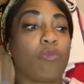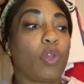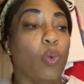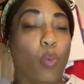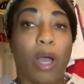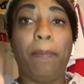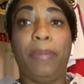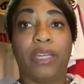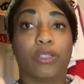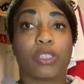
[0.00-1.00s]
what
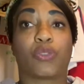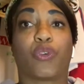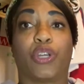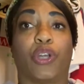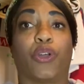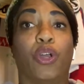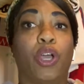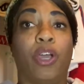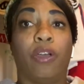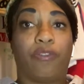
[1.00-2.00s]
bills for your
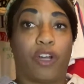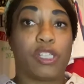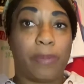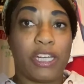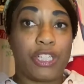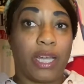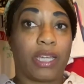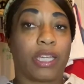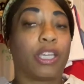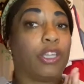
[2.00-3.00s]
first paycheck
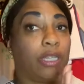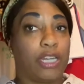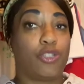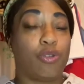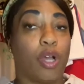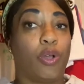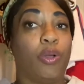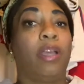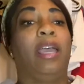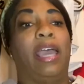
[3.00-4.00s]
that you owe
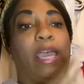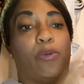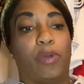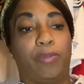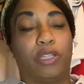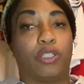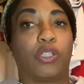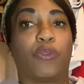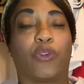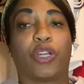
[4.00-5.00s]
and what bills
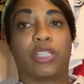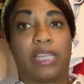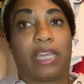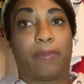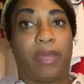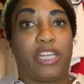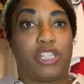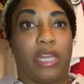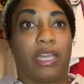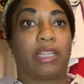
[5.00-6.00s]
for your second
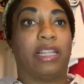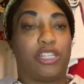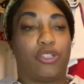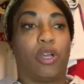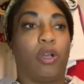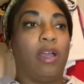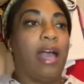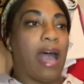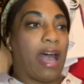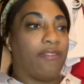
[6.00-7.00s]
paycheck that you owe.
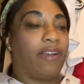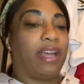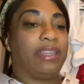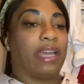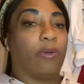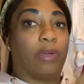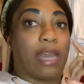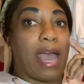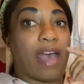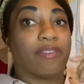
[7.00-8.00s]
I find that when I
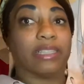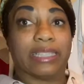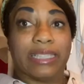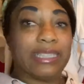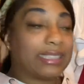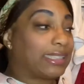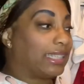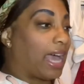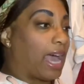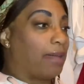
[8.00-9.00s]
have a list,
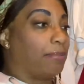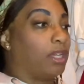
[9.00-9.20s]
I'm